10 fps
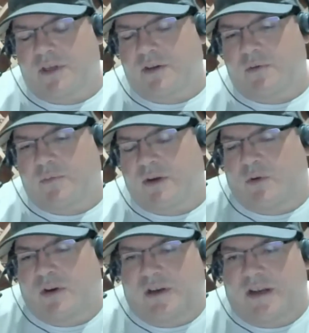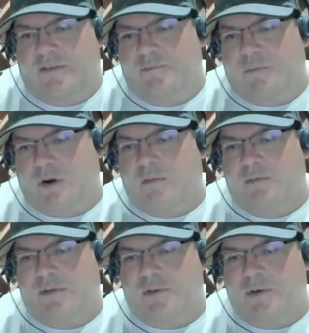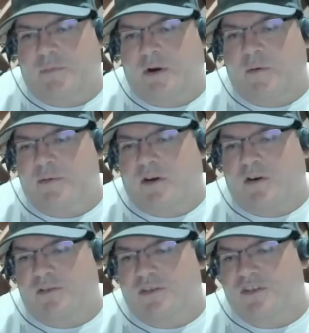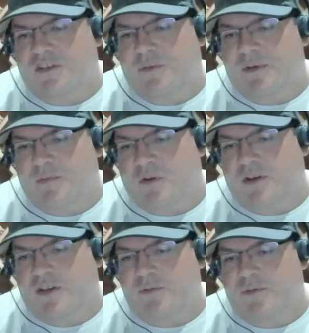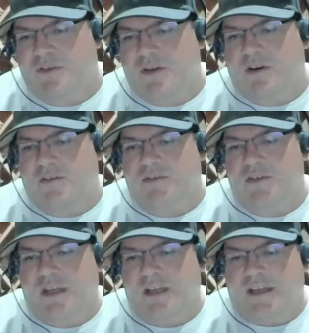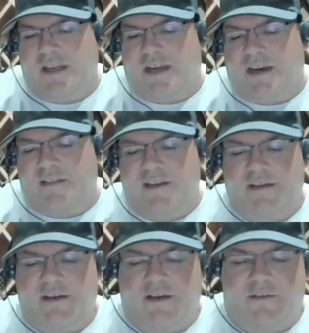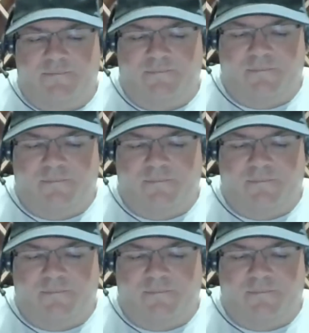we wouldn't have probably. We probably would all still be smoking Cuban cigars. And I think uh,